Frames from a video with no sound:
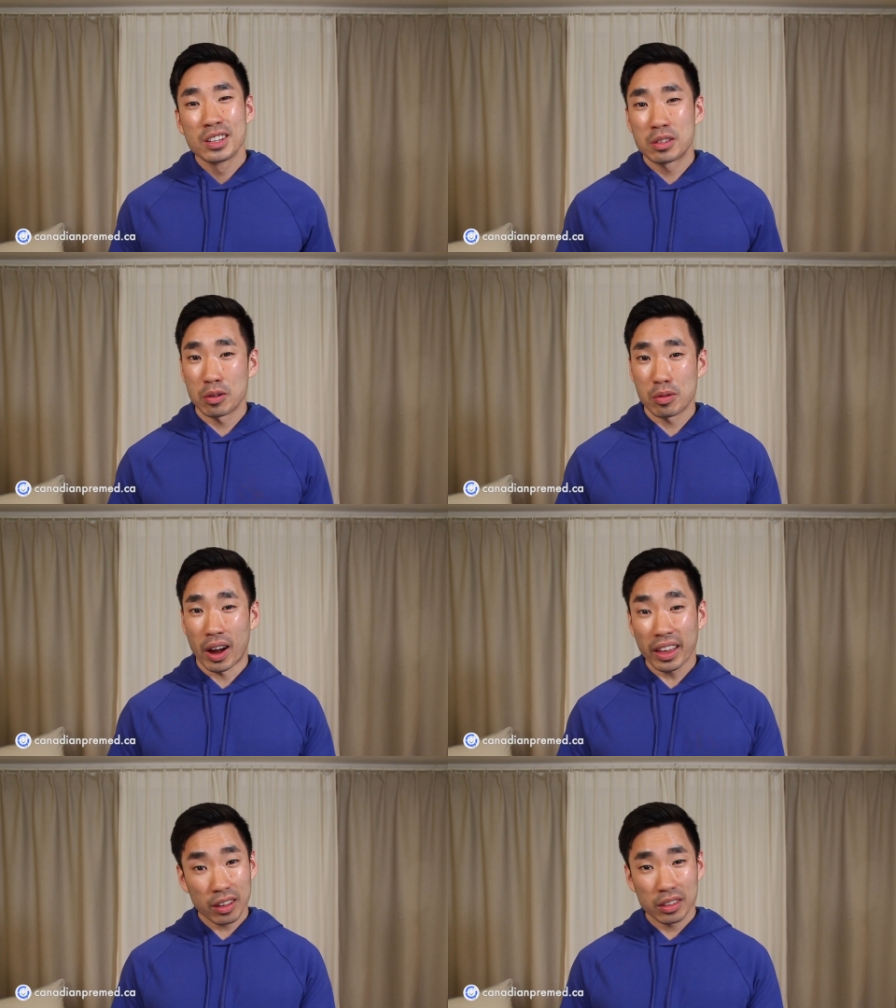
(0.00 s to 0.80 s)
So
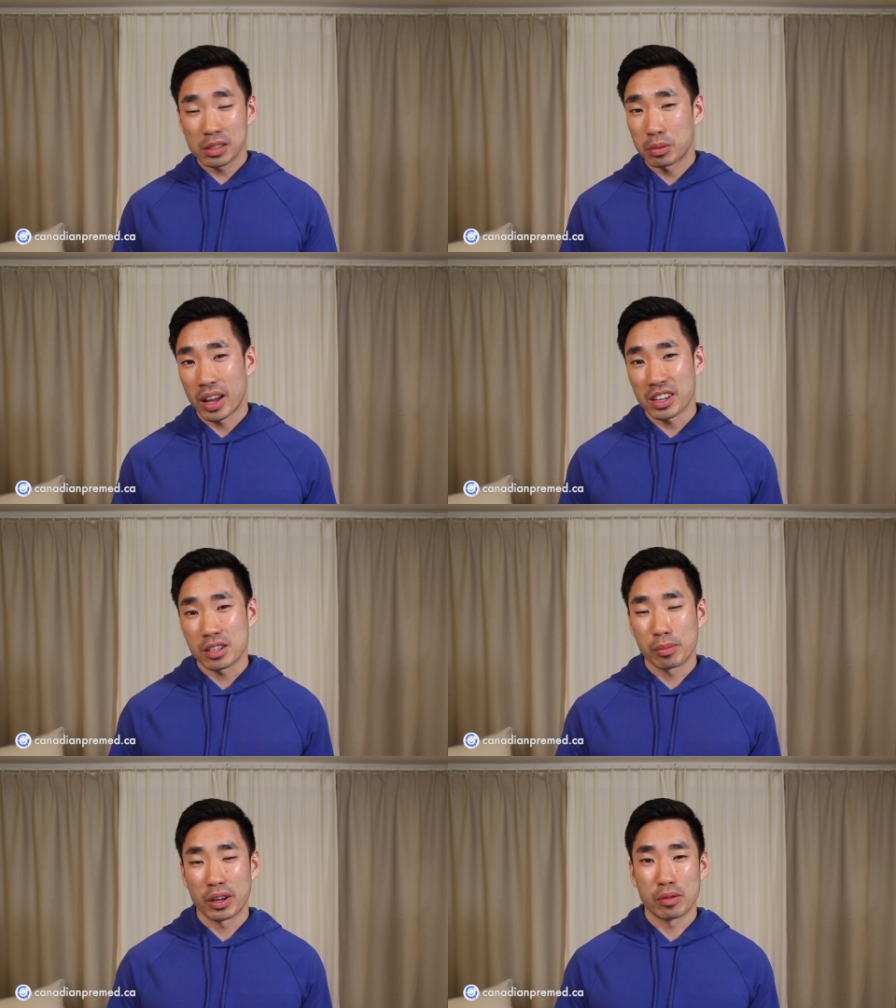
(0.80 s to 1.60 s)
I thought this would
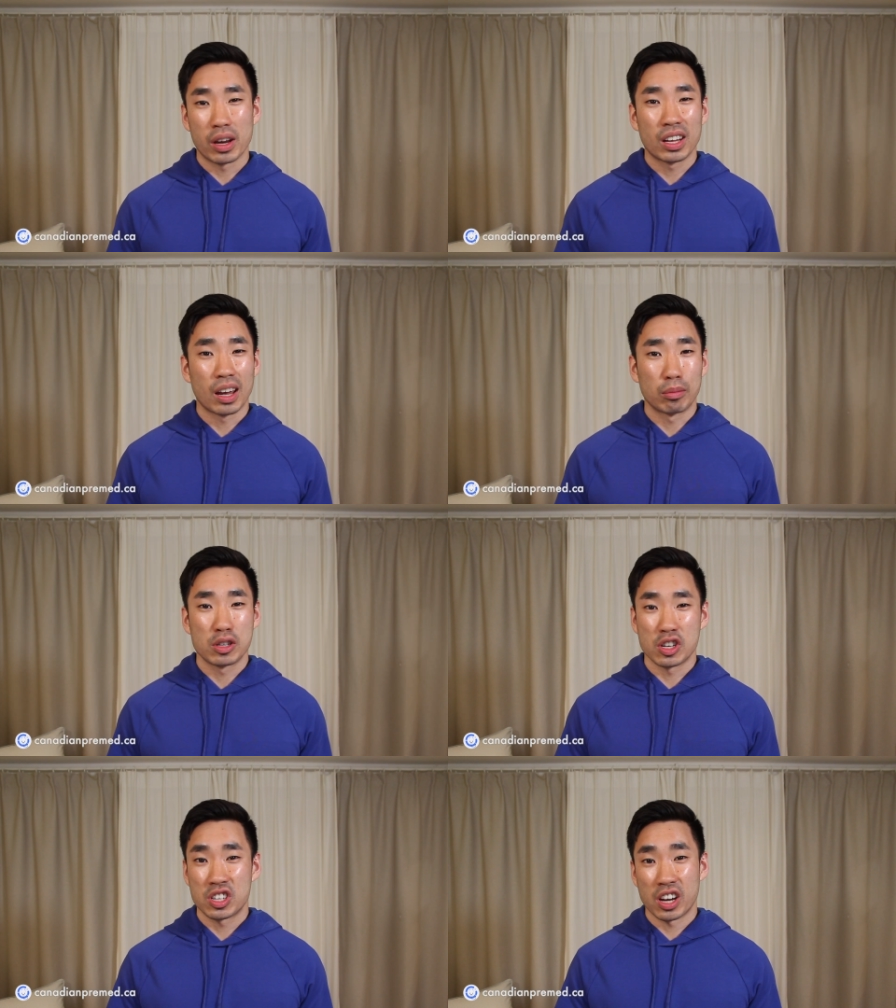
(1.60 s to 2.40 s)
actually be a great time to
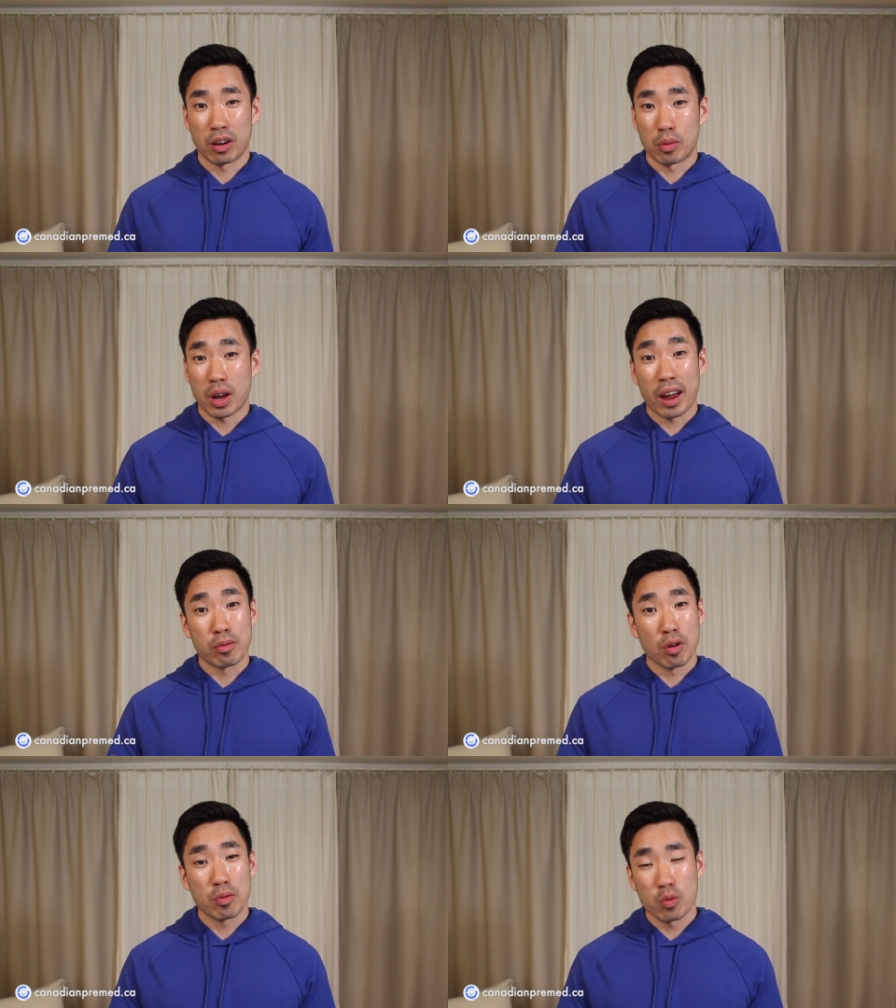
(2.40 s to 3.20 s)
just share what I
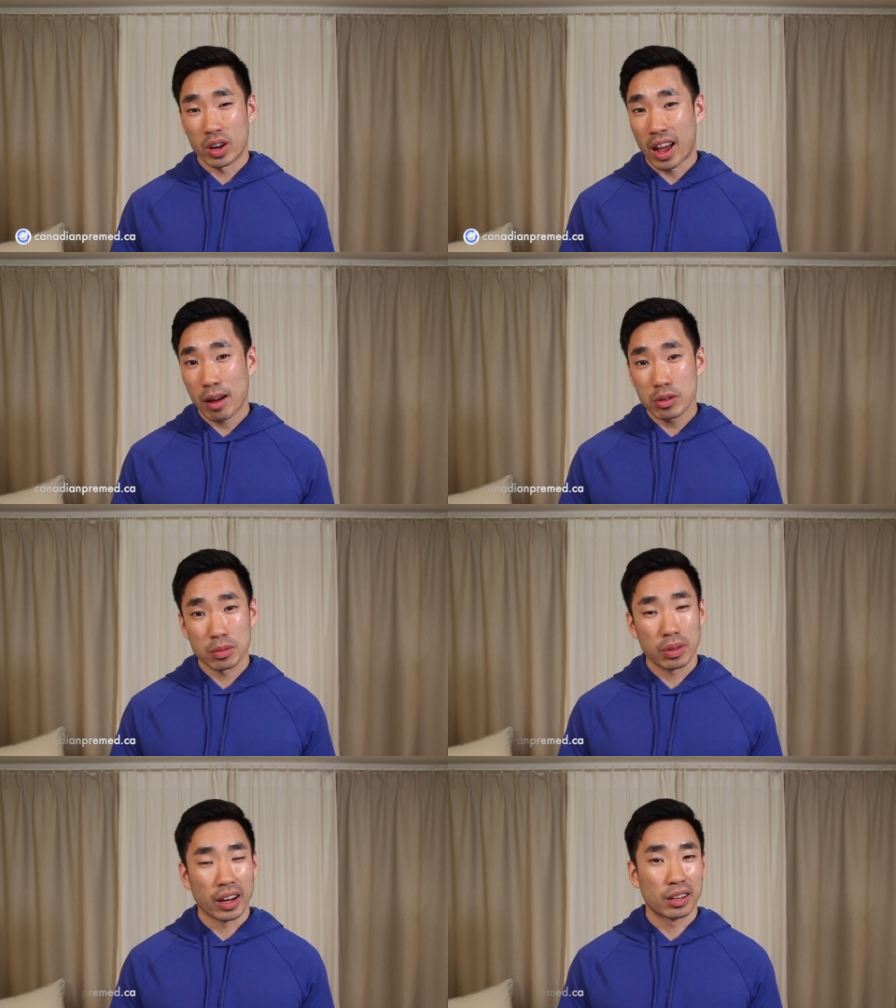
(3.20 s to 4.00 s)
wrote when I was
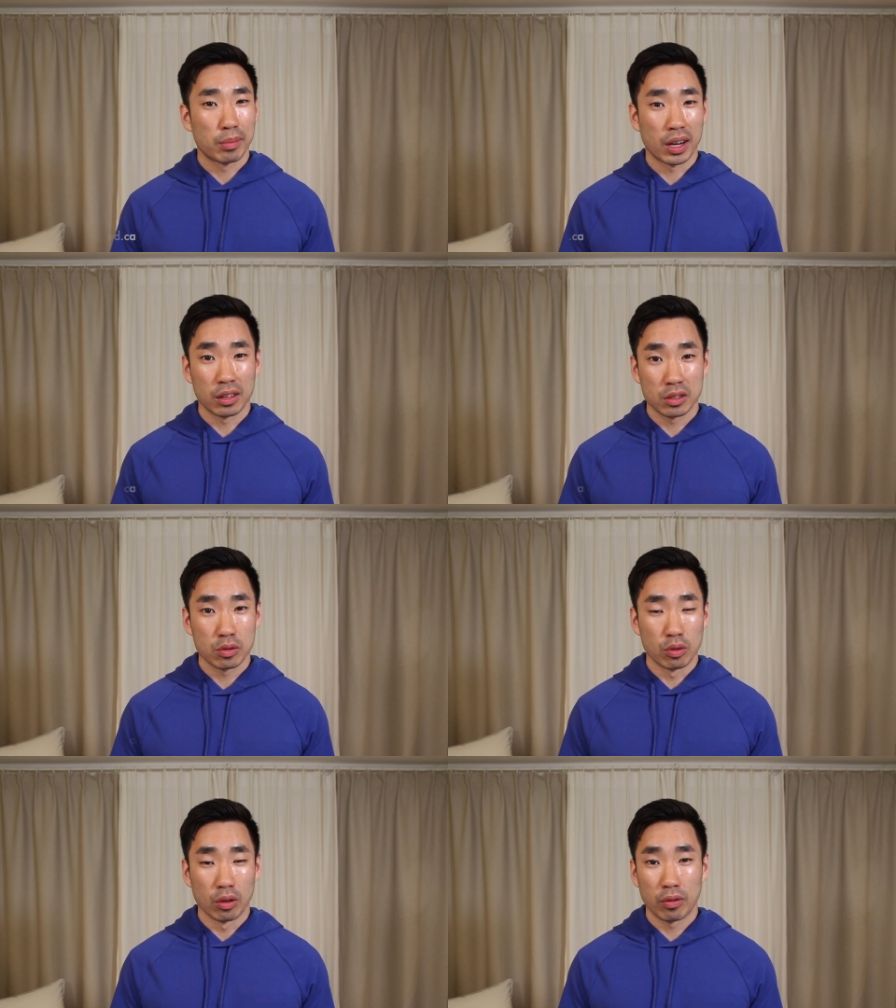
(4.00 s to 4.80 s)
applying to medical
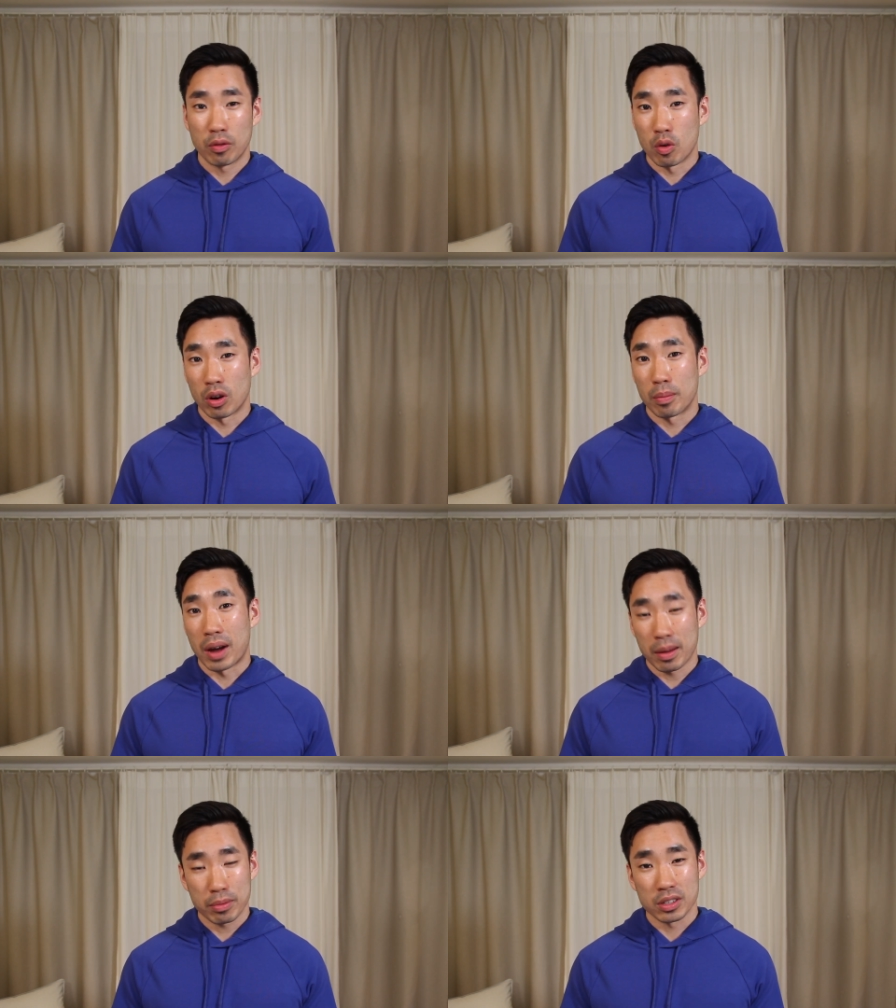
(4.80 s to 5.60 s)
school for
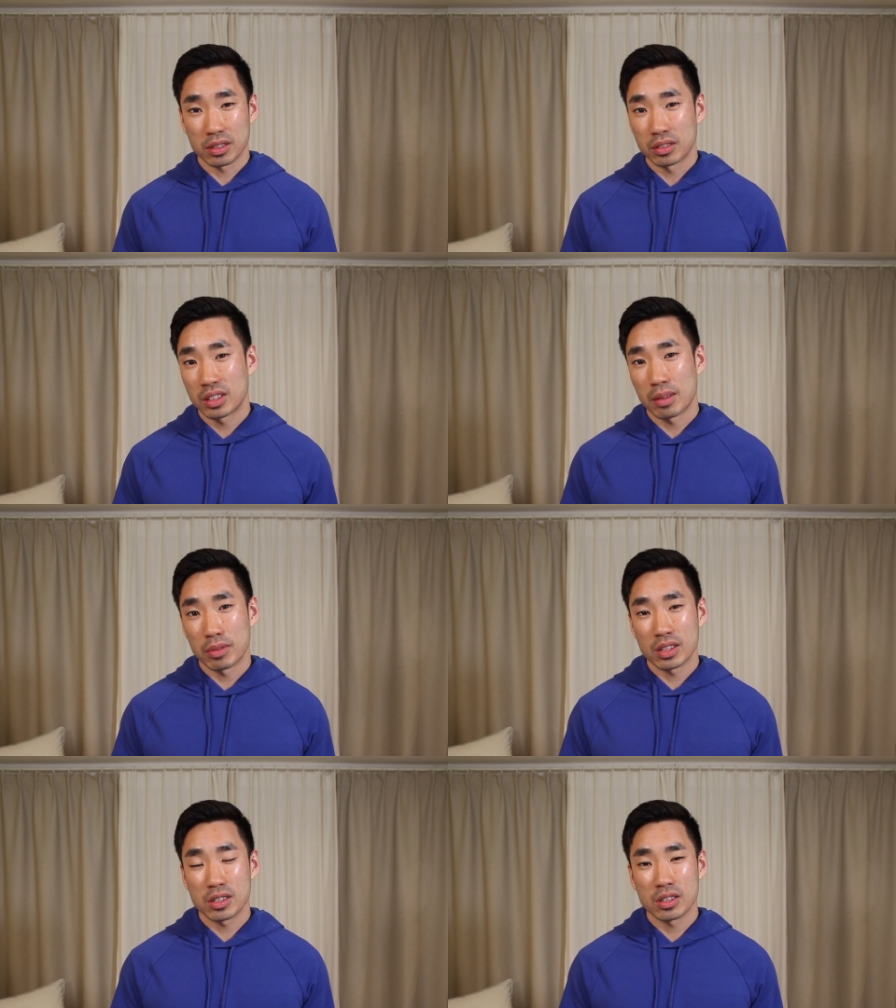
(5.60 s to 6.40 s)
my personal
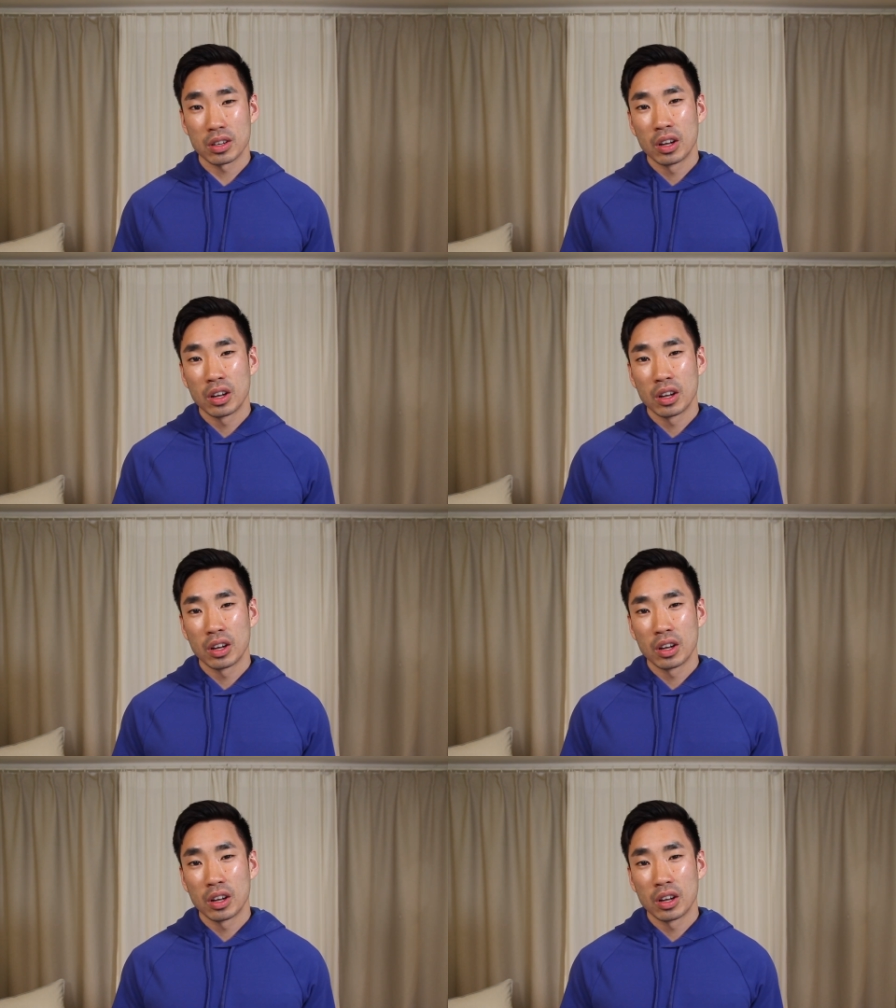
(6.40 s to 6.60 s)
statements.